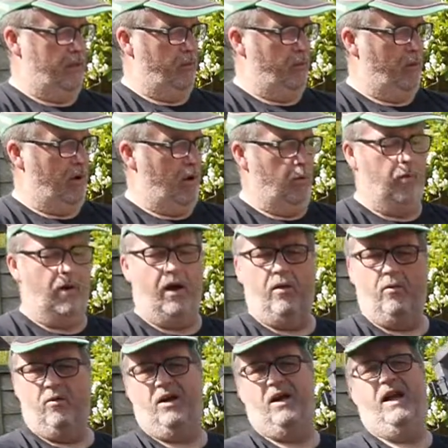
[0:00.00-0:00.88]
What
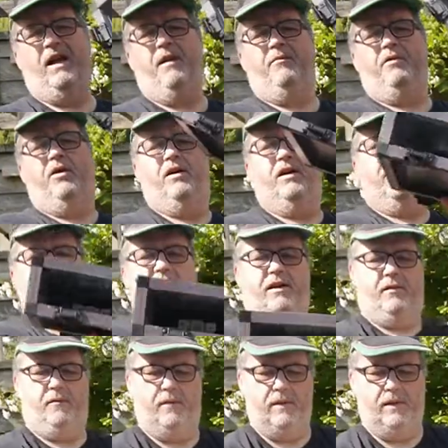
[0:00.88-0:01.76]
I, what I am going to
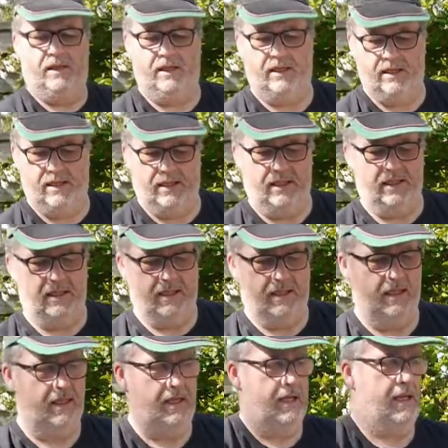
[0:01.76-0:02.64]
do
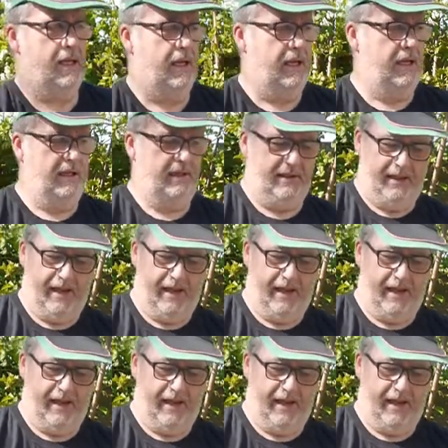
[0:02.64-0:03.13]
is